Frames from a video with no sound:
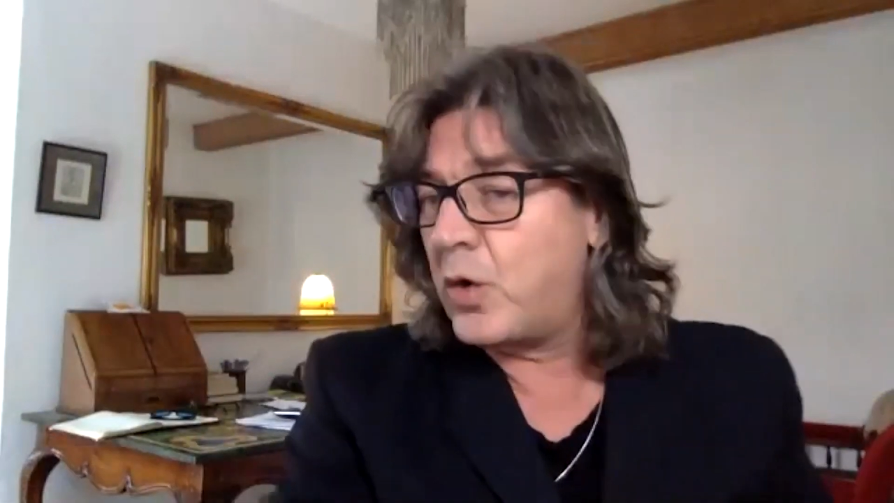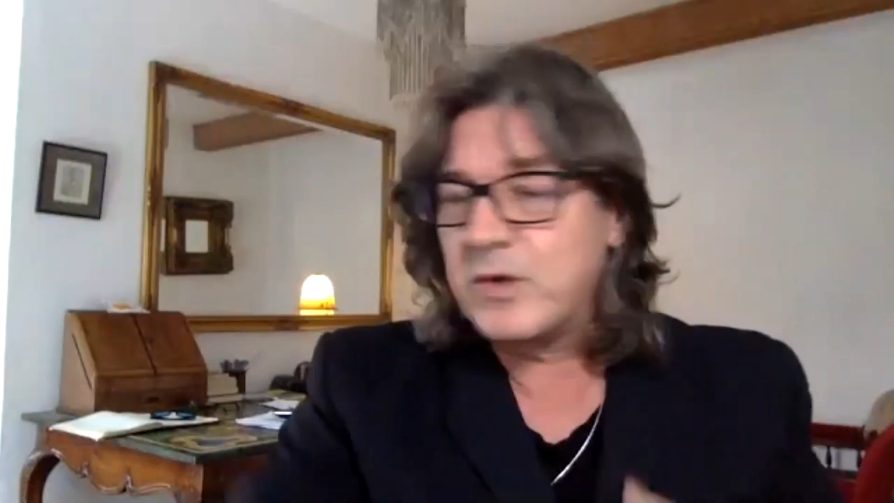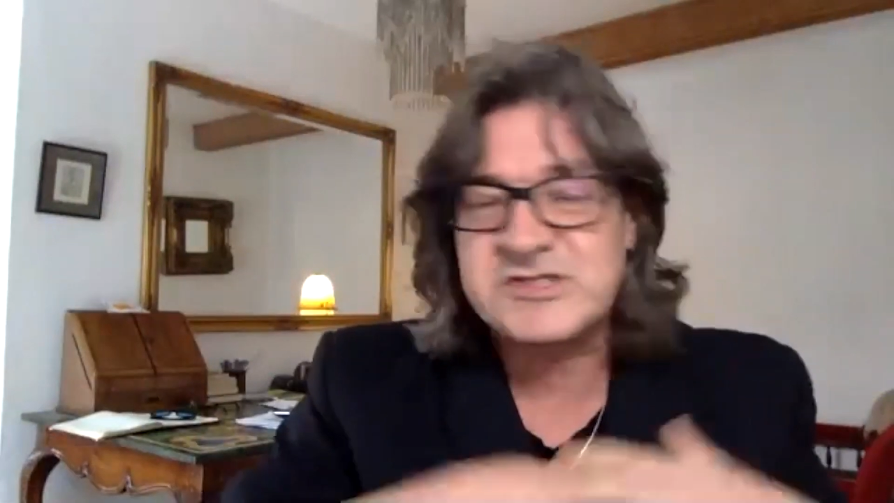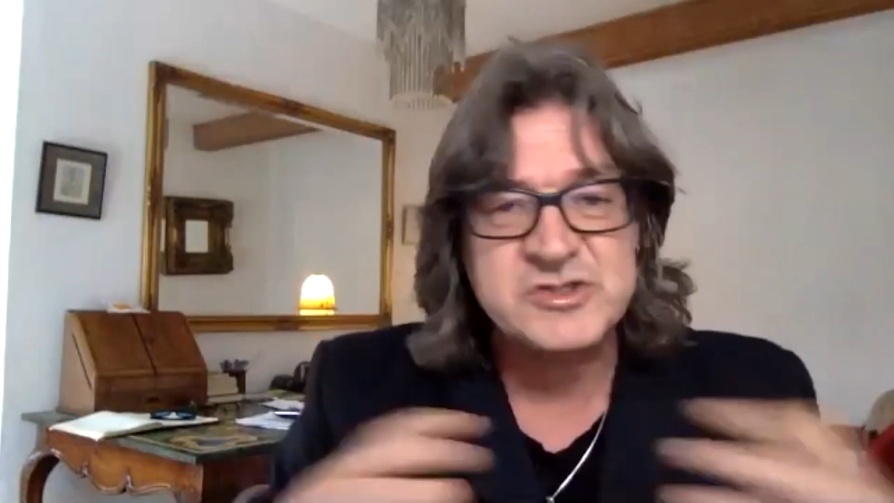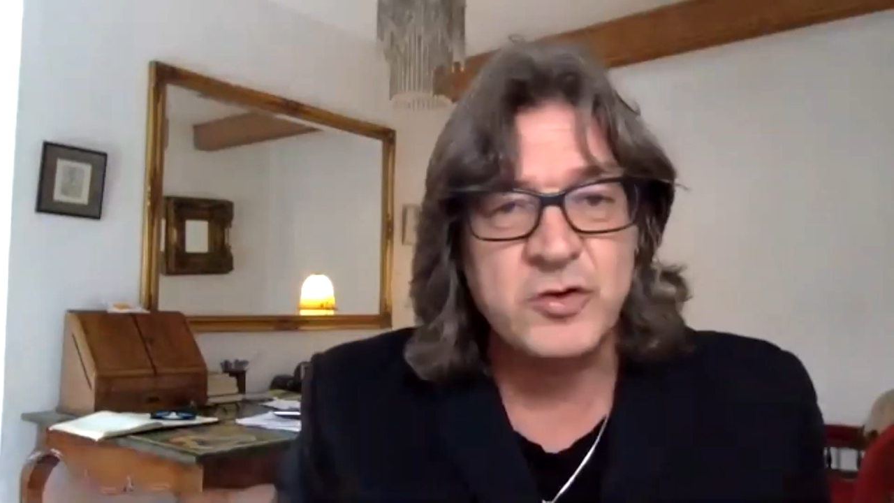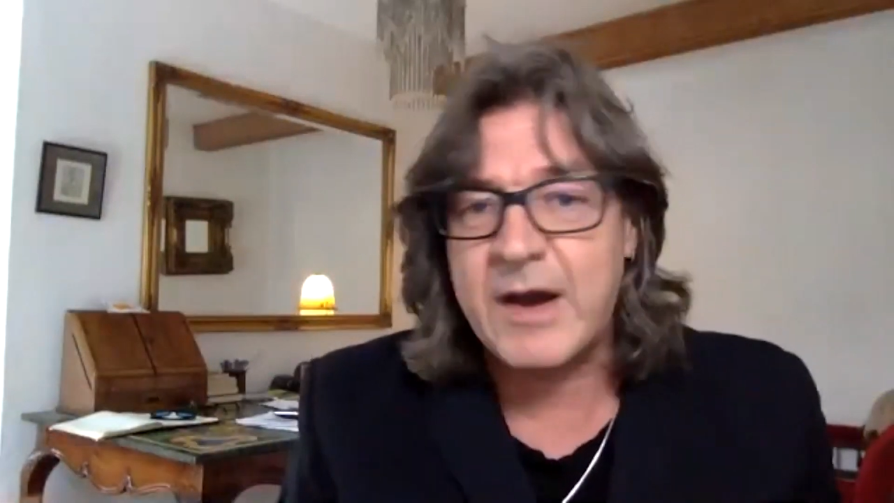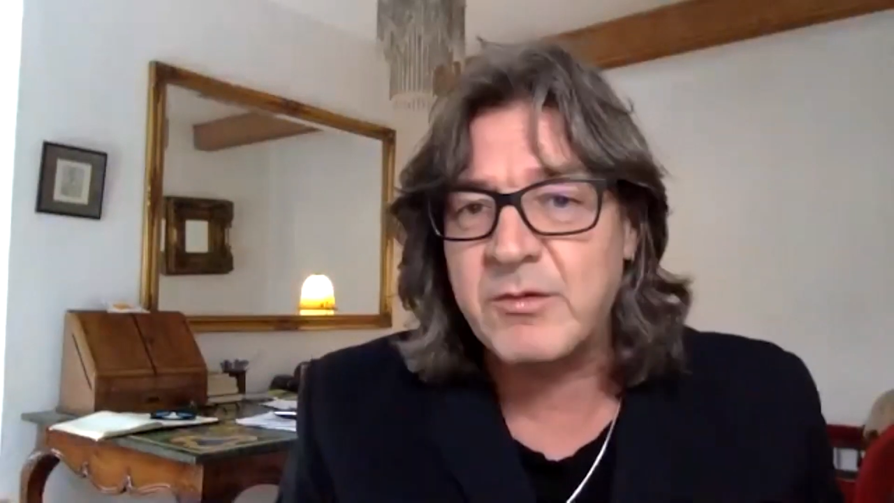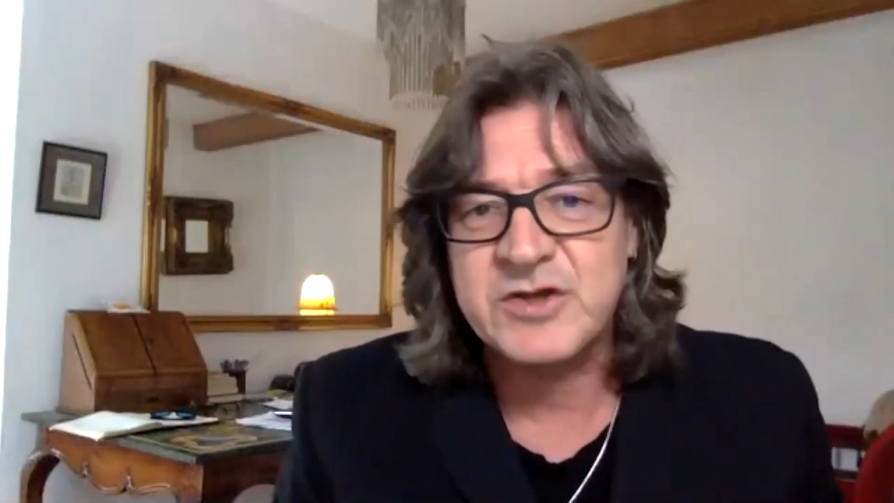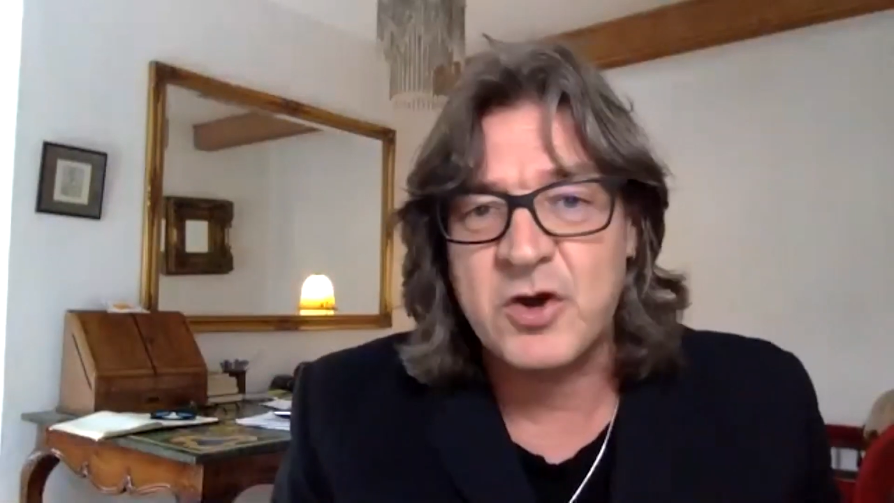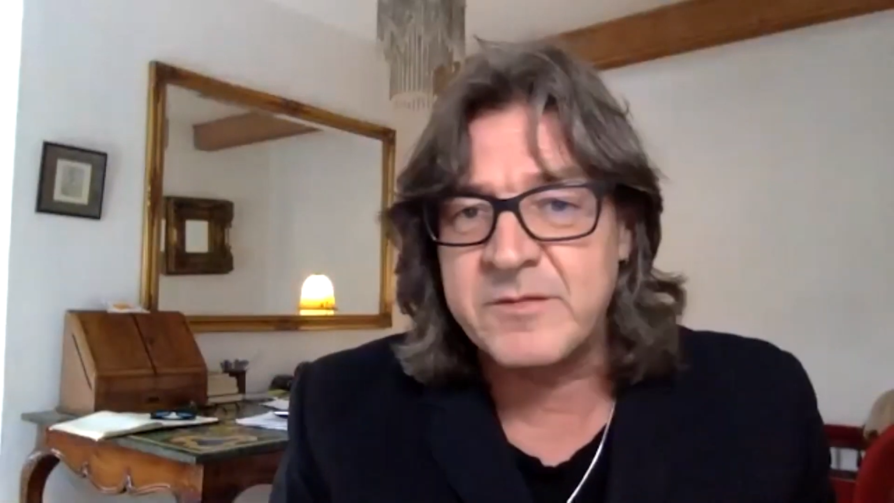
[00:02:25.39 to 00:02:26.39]
We saw that with
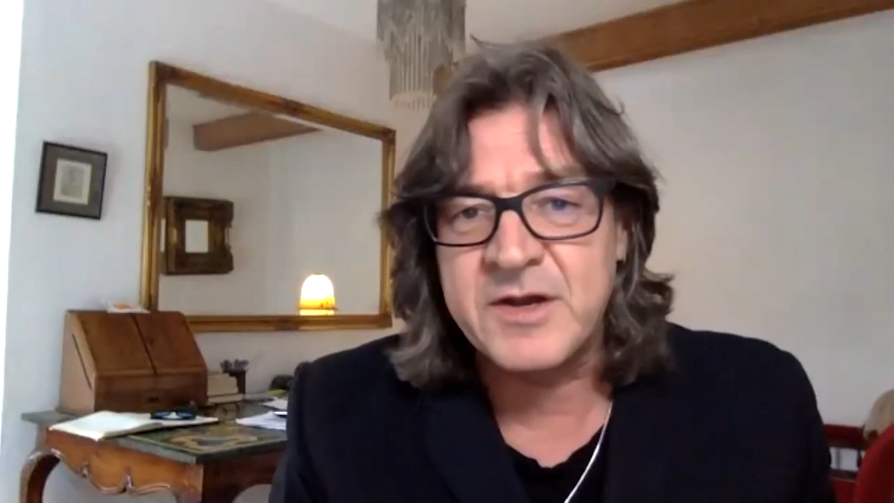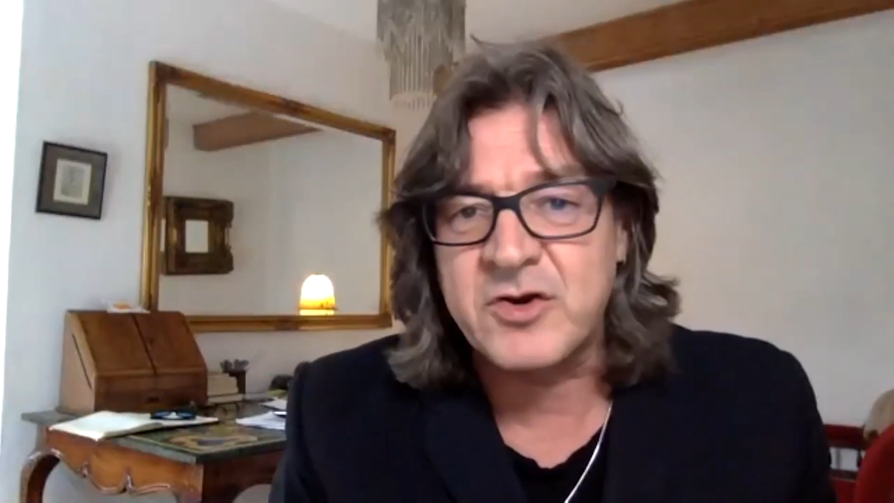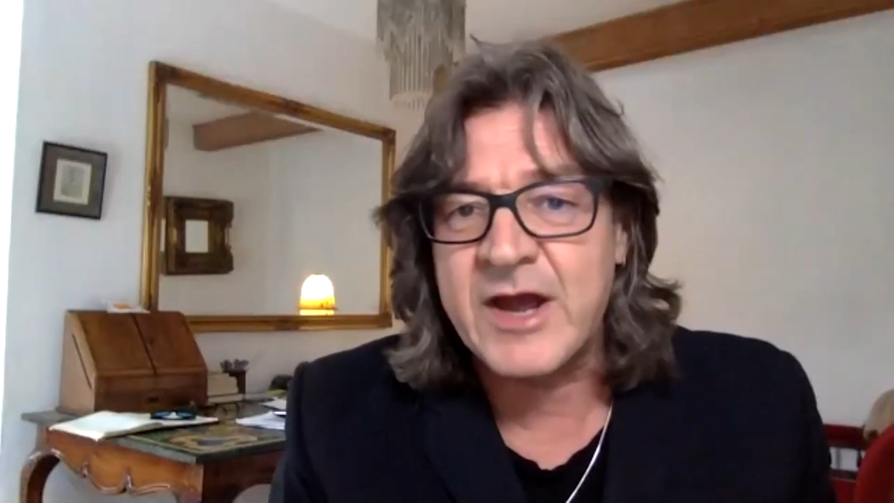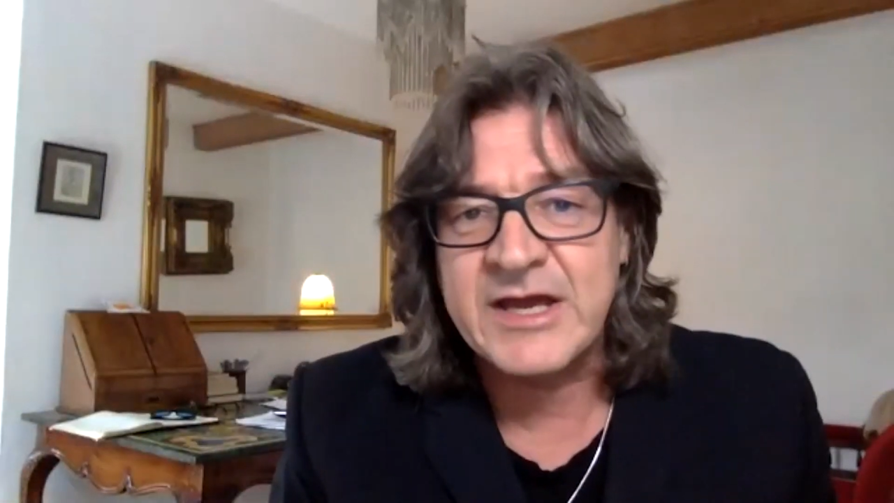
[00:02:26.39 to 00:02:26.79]
Conor McGregor